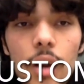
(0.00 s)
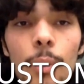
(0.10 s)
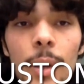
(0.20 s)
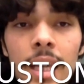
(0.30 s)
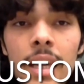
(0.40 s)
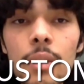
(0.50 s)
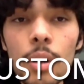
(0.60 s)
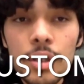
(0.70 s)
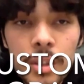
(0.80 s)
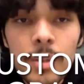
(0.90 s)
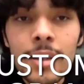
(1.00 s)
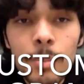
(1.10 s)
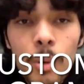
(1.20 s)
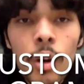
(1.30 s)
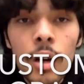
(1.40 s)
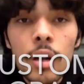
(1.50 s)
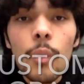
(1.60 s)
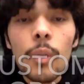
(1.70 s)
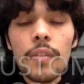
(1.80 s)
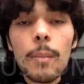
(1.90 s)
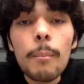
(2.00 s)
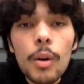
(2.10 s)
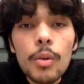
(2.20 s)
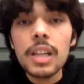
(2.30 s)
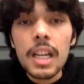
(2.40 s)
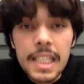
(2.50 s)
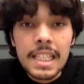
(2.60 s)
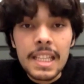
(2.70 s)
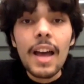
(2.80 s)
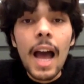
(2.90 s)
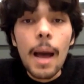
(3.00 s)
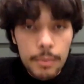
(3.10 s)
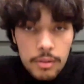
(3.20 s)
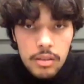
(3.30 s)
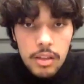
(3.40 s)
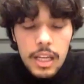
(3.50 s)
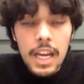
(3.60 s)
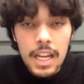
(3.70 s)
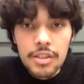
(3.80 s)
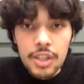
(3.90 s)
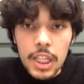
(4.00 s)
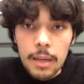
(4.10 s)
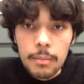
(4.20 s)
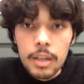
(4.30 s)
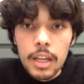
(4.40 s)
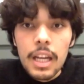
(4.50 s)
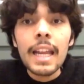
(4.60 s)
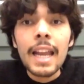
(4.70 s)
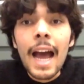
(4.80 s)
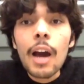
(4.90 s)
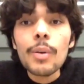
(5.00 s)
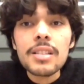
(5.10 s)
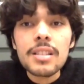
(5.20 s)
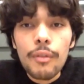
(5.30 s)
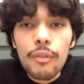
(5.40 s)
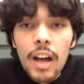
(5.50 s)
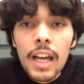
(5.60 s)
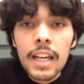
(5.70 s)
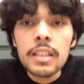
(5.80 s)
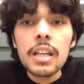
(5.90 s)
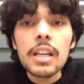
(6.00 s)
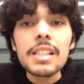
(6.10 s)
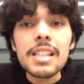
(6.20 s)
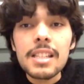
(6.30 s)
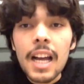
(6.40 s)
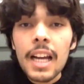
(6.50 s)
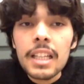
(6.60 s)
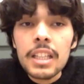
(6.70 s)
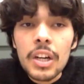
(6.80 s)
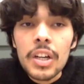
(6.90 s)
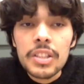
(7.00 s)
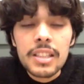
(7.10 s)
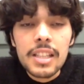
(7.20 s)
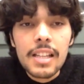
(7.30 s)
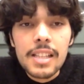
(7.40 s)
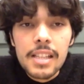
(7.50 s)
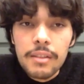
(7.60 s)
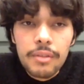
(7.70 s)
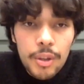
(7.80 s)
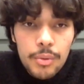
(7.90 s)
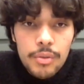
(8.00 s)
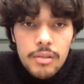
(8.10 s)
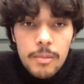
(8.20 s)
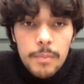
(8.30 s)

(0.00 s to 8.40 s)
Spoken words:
we want you to explore one of the most addictive apps, Instagram, and how it's designed encourages excessive use.